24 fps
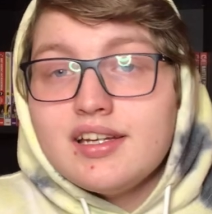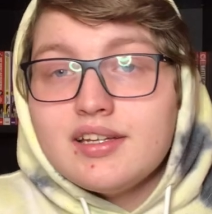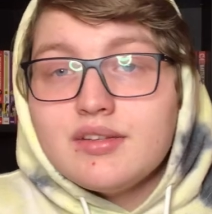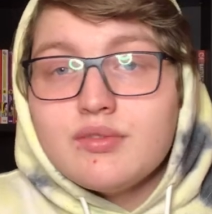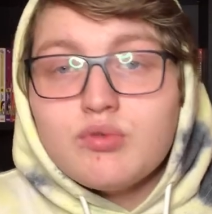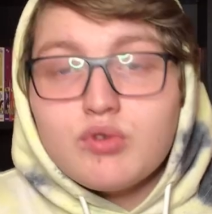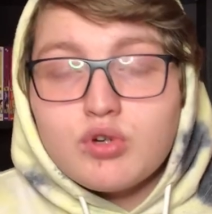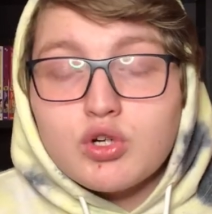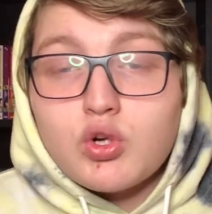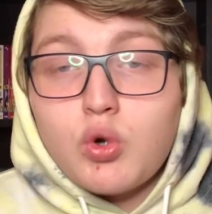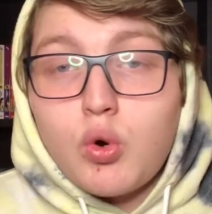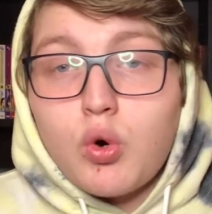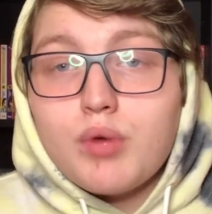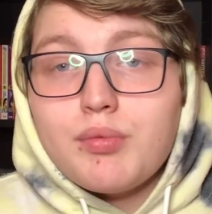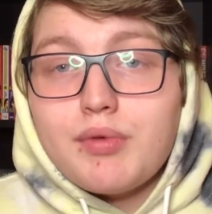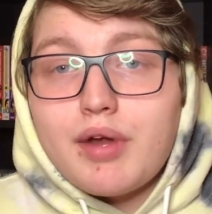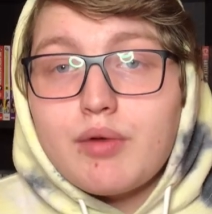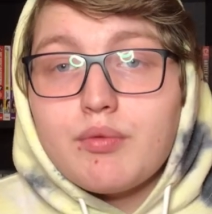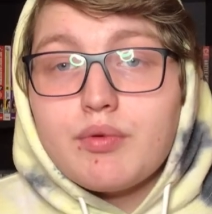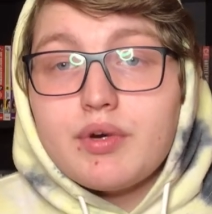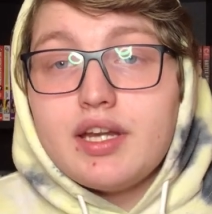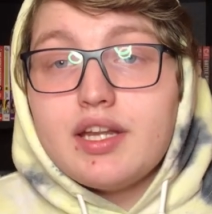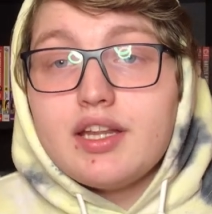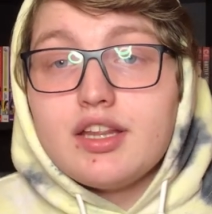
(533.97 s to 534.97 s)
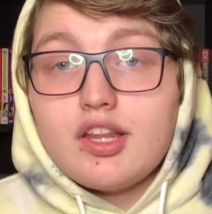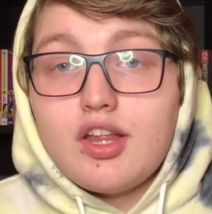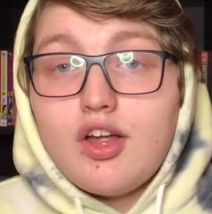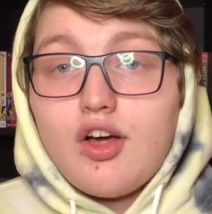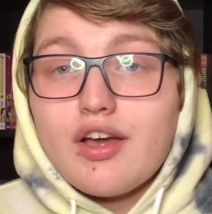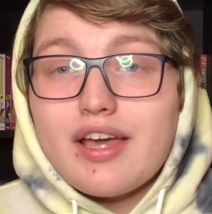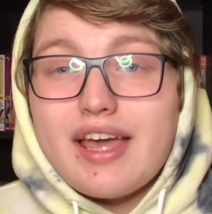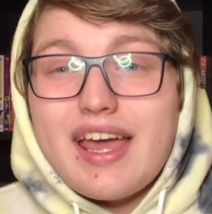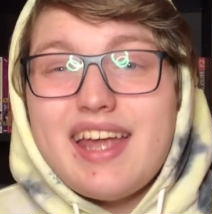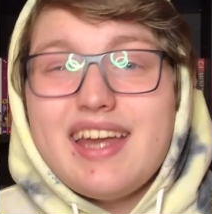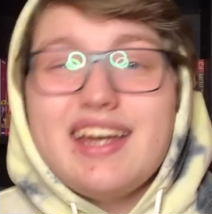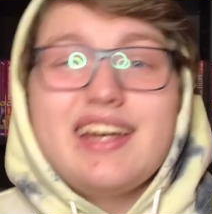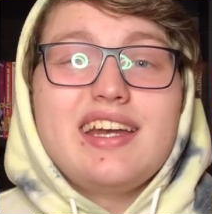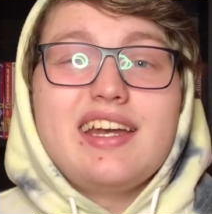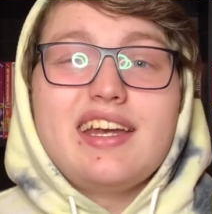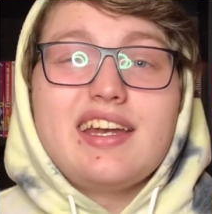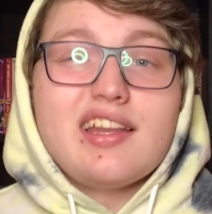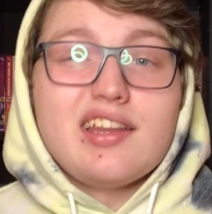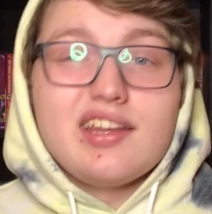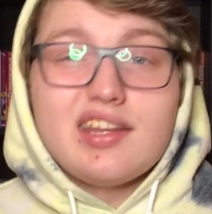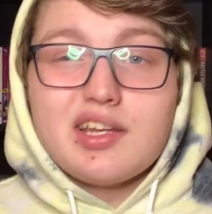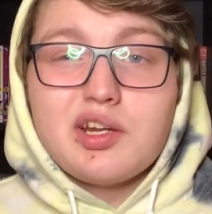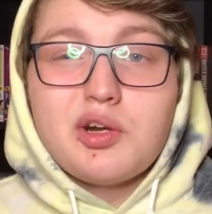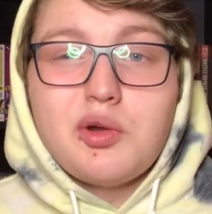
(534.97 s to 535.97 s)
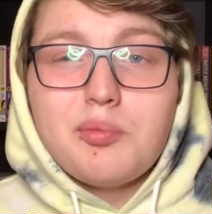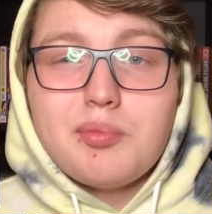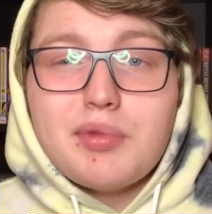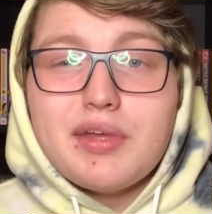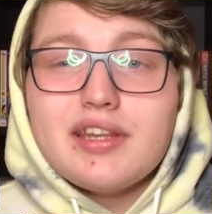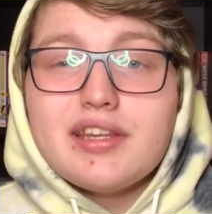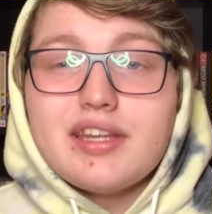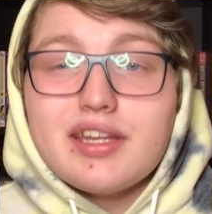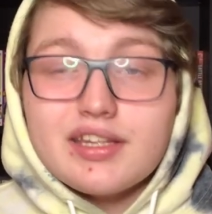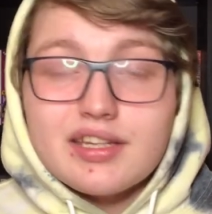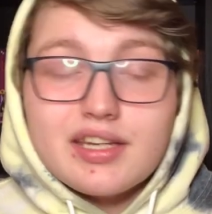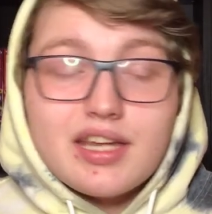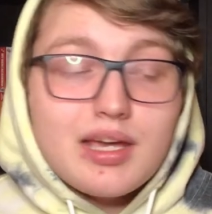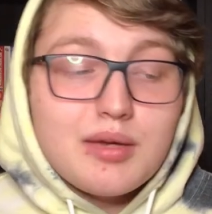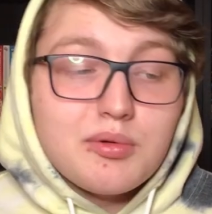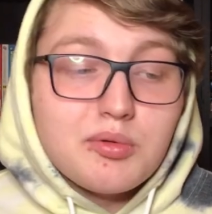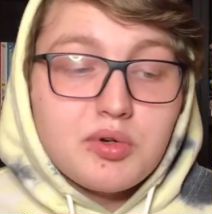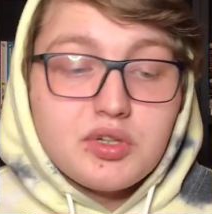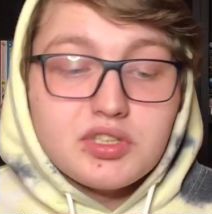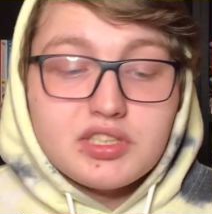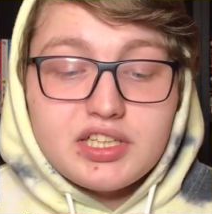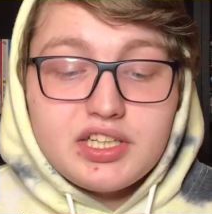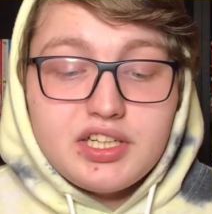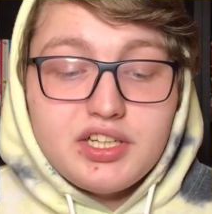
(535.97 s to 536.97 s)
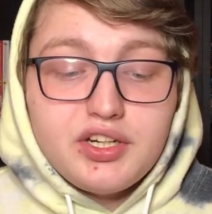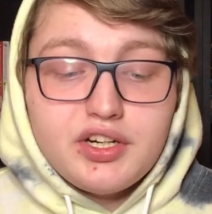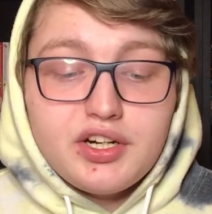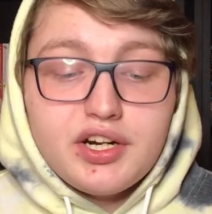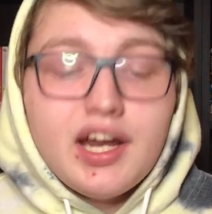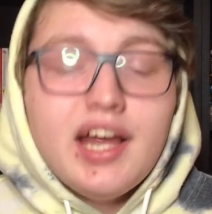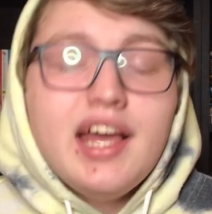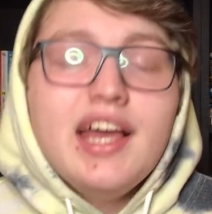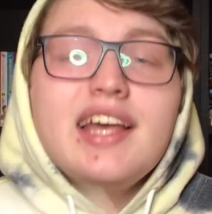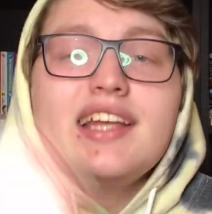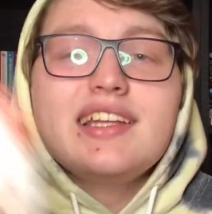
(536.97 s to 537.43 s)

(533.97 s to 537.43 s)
record my reading log, edited it a little bit, then came on to here.